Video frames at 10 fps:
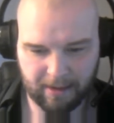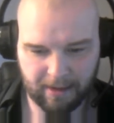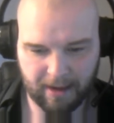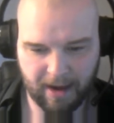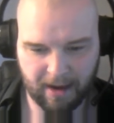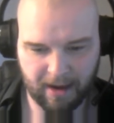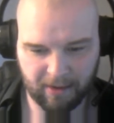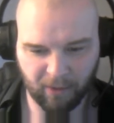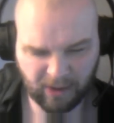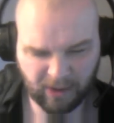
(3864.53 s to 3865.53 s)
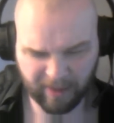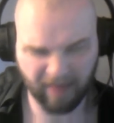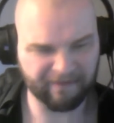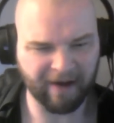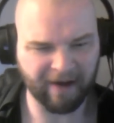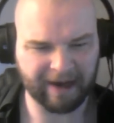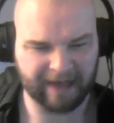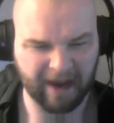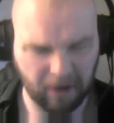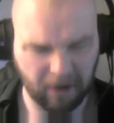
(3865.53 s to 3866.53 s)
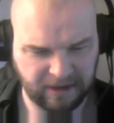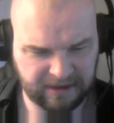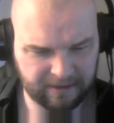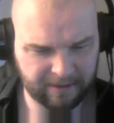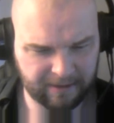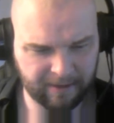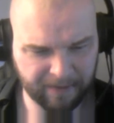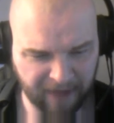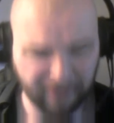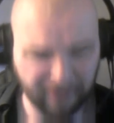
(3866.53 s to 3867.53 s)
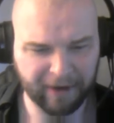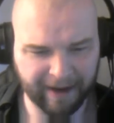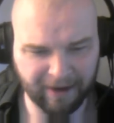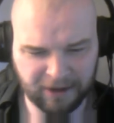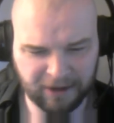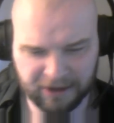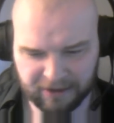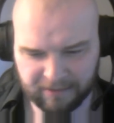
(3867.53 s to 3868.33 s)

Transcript: yeah. What's with all the fucking kickers? Another kicker just